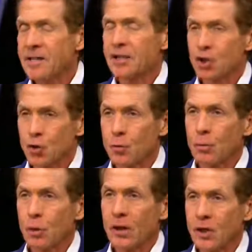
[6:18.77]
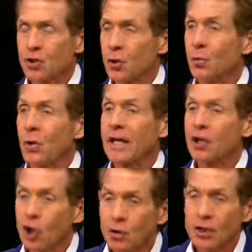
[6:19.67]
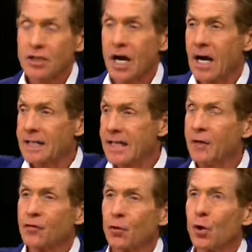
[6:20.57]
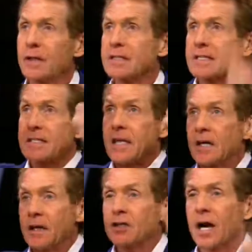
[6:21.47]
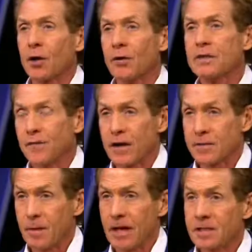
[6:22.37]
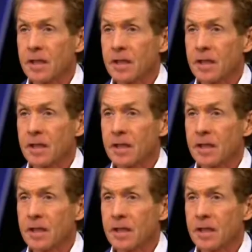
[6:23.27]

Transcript: pass in Super Bowl history when he closed his eyes and threw it and stuck in Tyree's face?